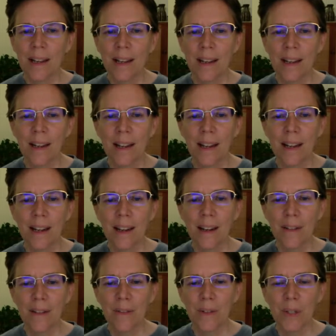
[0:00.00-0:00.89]

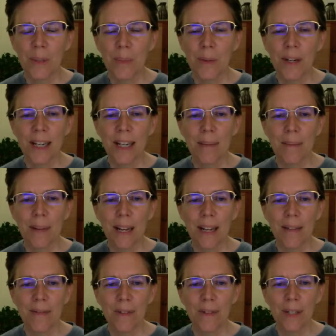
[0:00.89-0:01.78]
of spreading
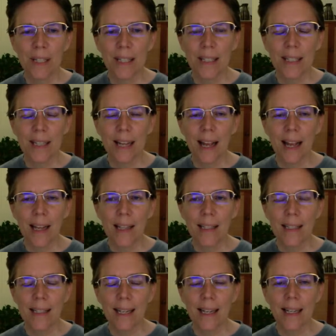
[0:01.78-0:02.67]
mindfulness
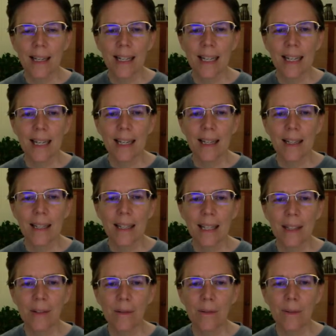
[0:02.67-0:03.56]
as a
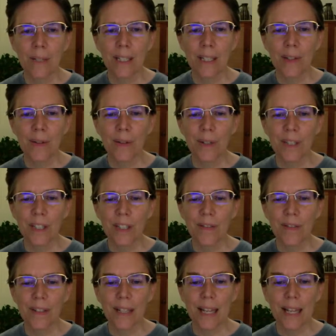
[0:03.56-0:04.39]
healing resource